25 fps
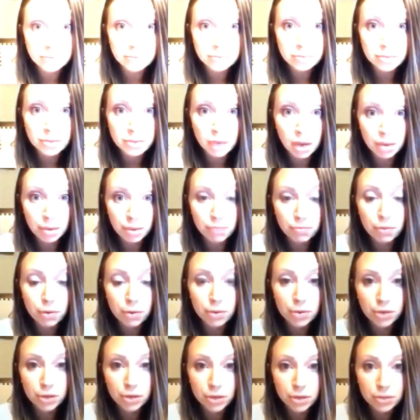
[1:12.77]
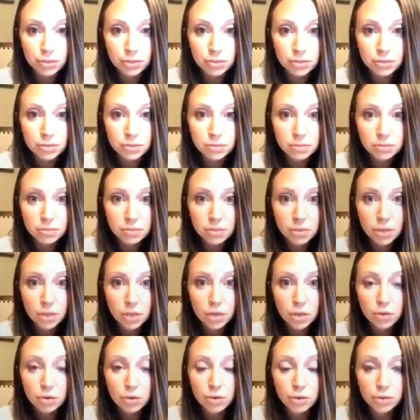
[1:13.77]
Coming from a nurse
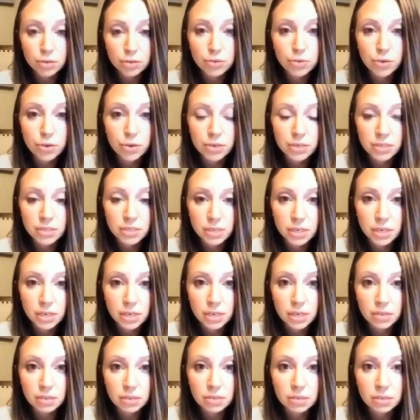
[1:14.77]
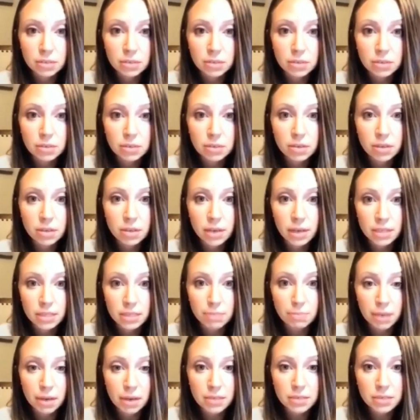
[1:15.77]
who went to New York City
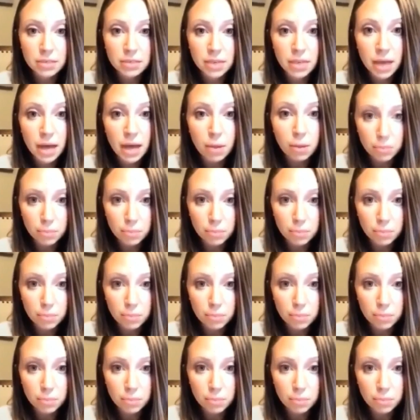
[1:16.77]
expecting to help.